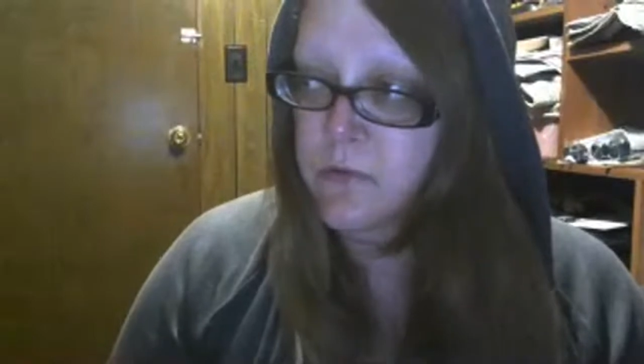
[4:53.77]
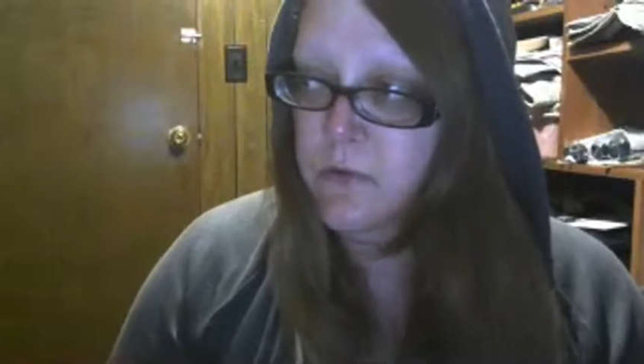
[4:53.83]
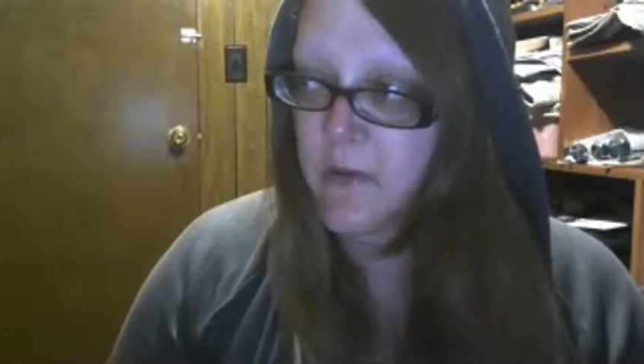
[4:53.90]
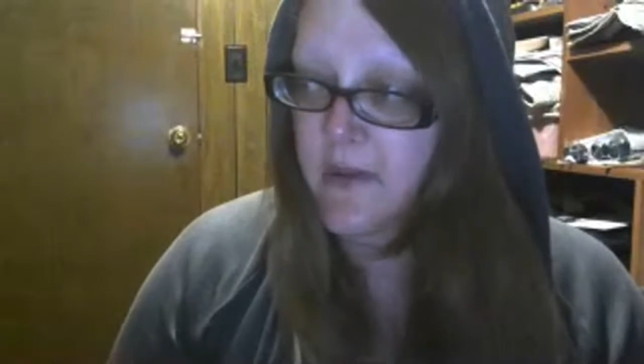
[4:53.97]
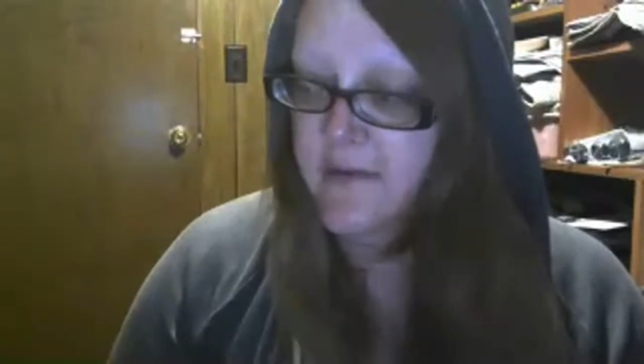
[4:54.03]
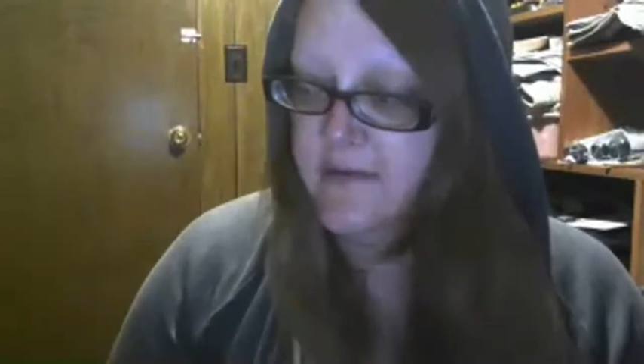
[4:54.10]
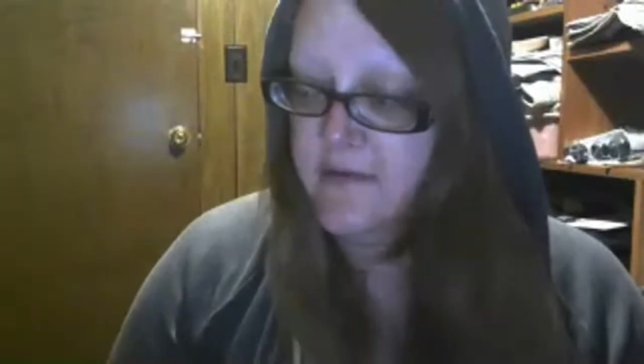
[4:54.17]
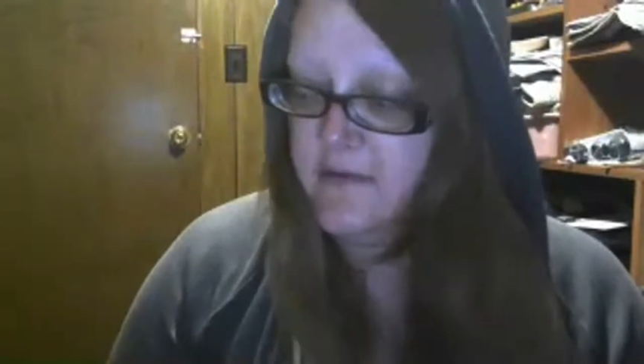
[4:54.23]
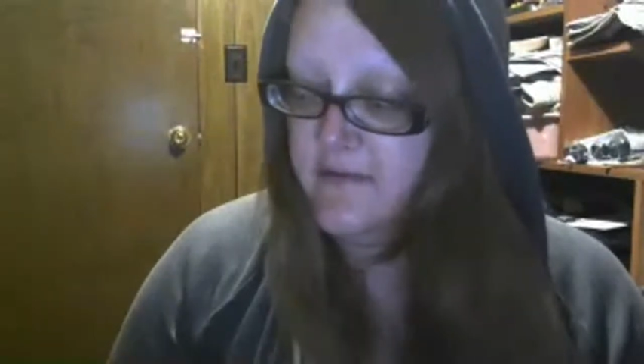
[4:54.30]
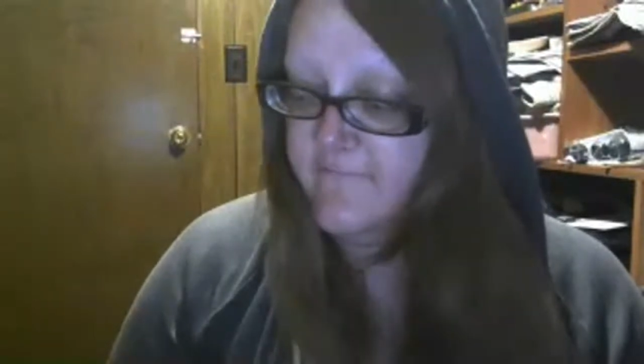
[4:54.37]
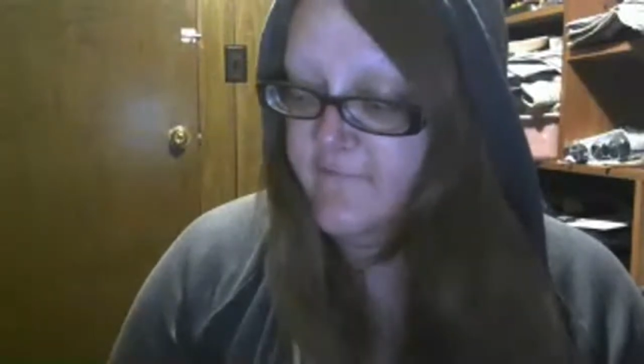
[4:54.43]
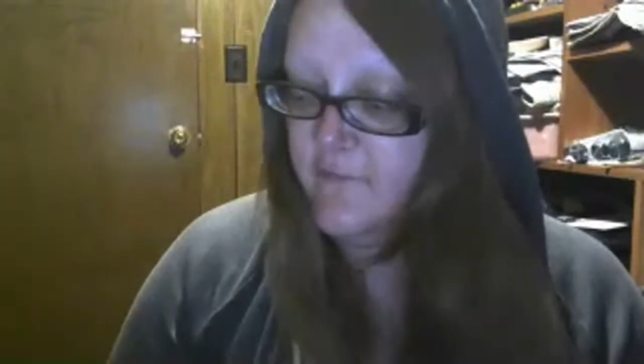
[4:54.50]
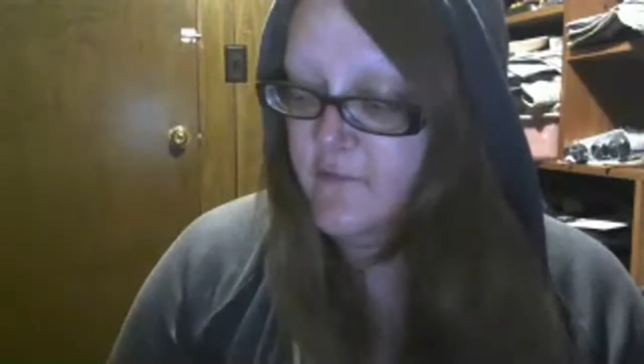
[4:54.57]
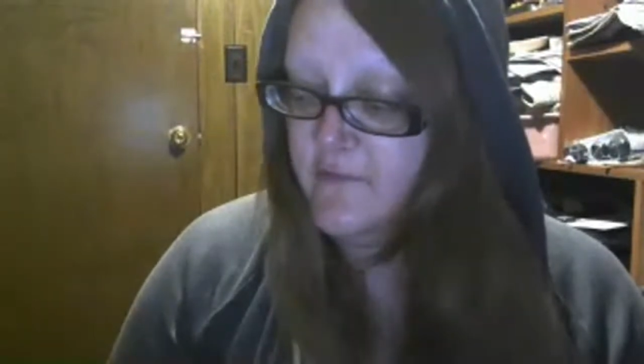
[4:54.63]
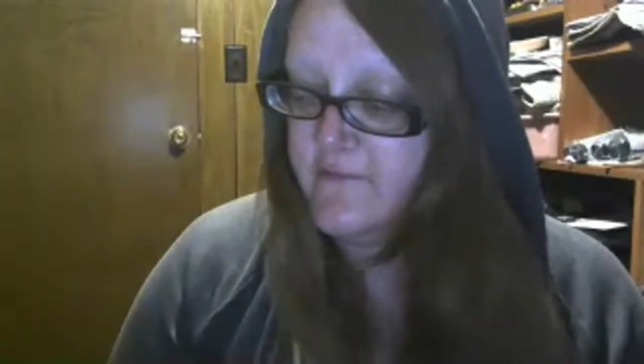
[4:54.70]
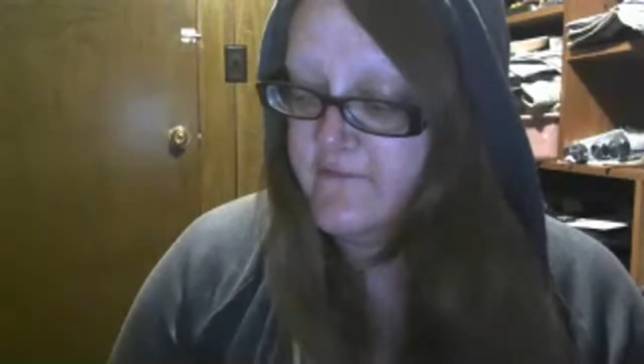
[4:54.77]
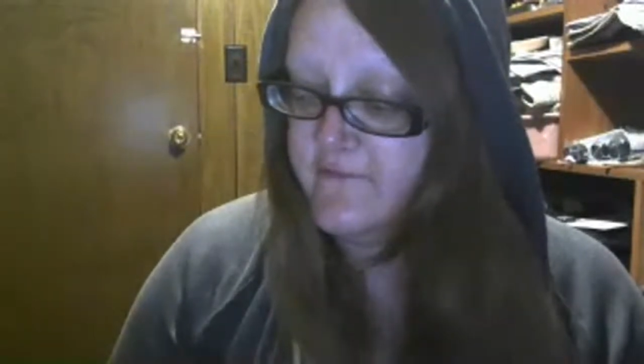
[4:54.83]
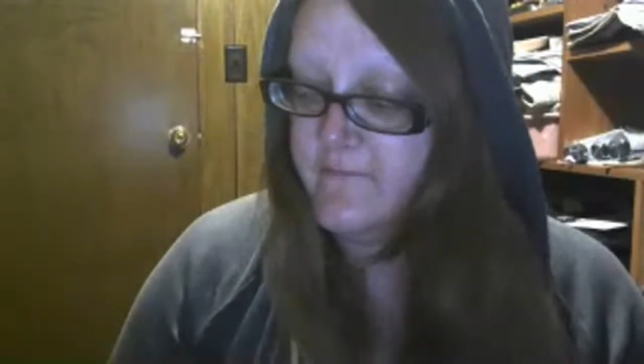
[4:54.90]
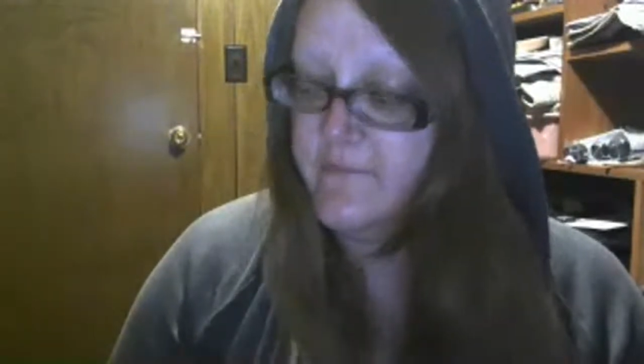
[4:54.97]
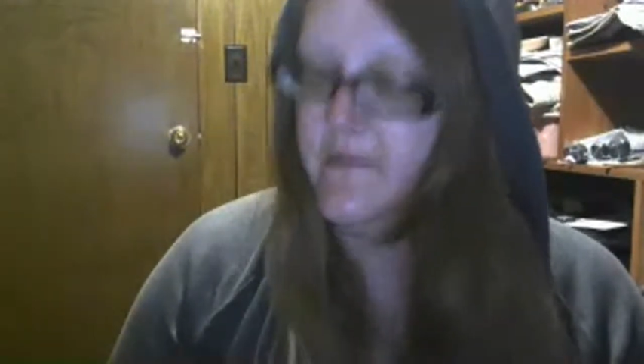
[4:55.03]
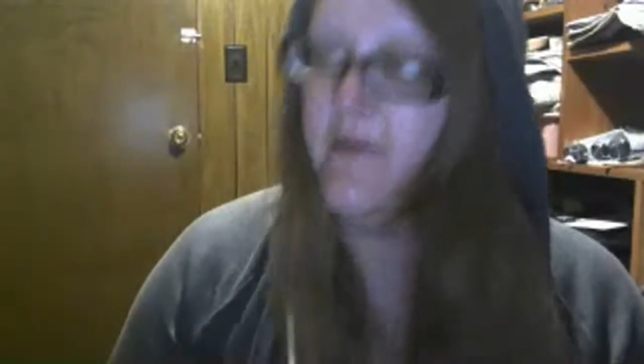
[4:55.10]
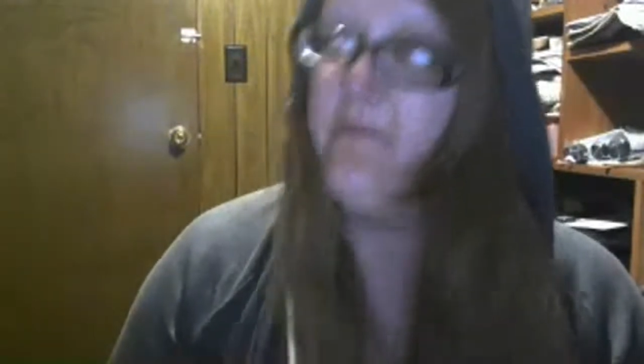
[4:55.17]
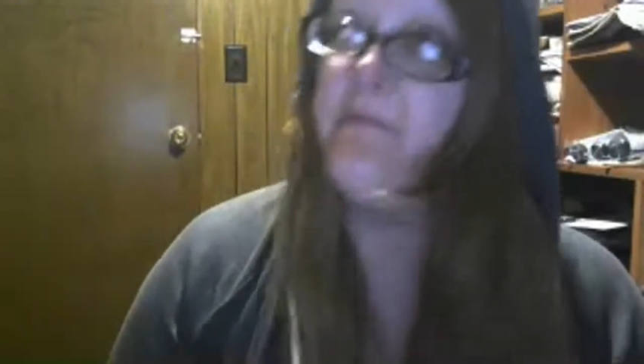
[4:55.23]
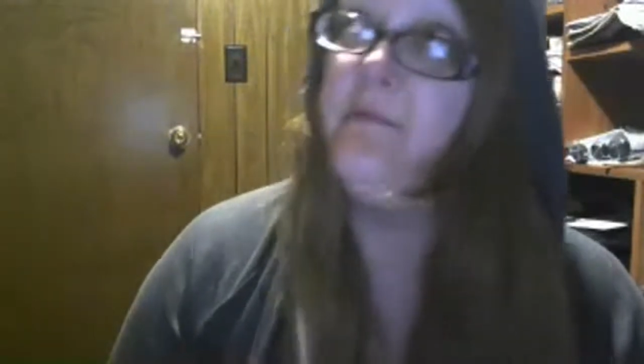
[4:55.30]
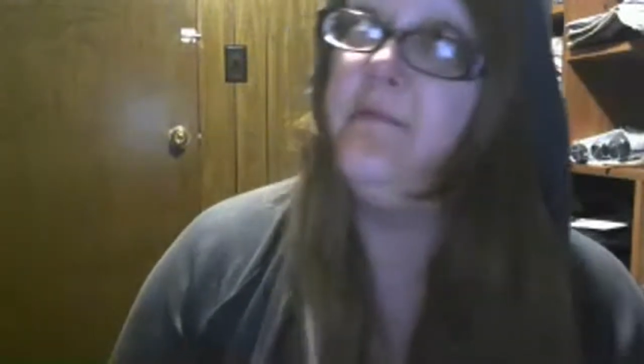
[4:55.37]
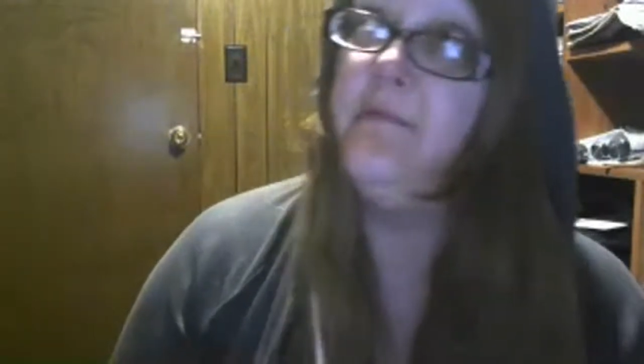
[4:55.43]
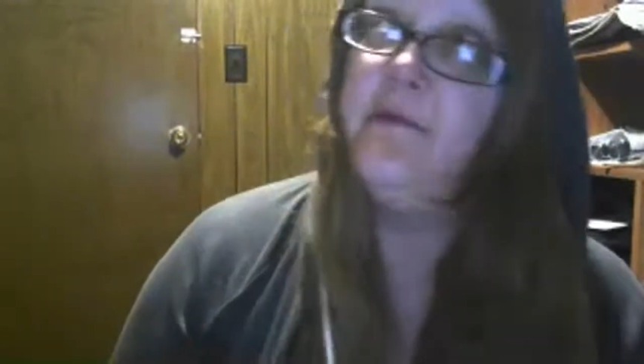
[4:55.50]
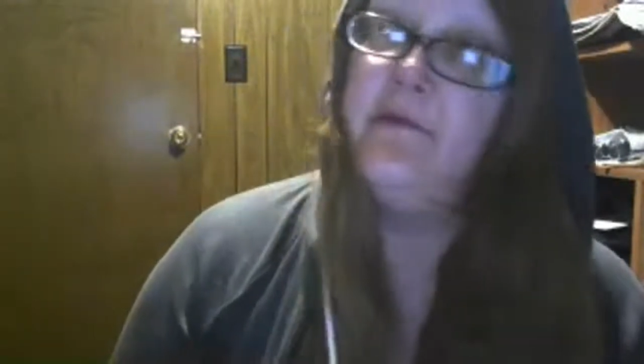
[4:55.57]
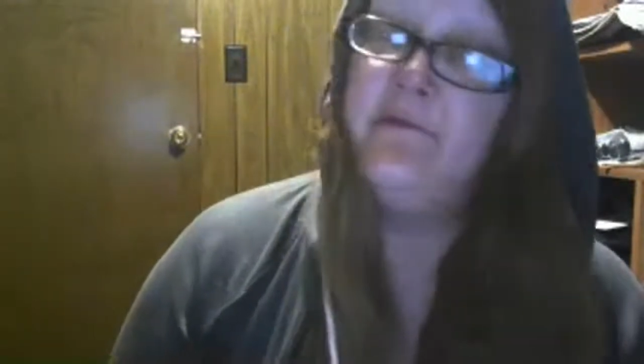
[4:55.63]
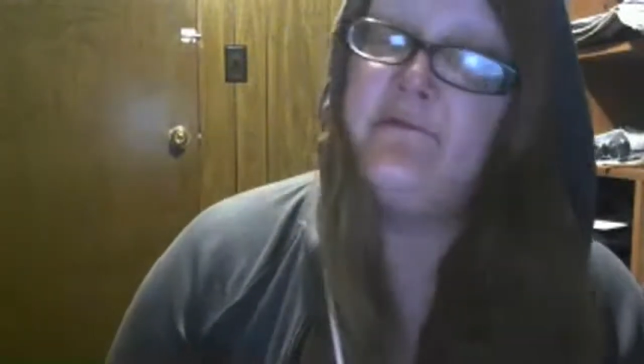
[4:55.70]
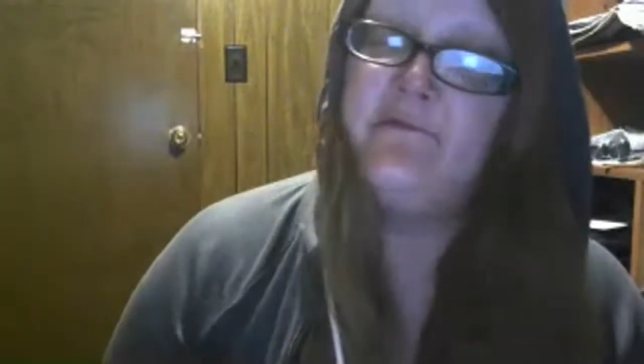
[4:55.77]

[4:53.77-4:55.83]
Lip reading: and in the floors and probably the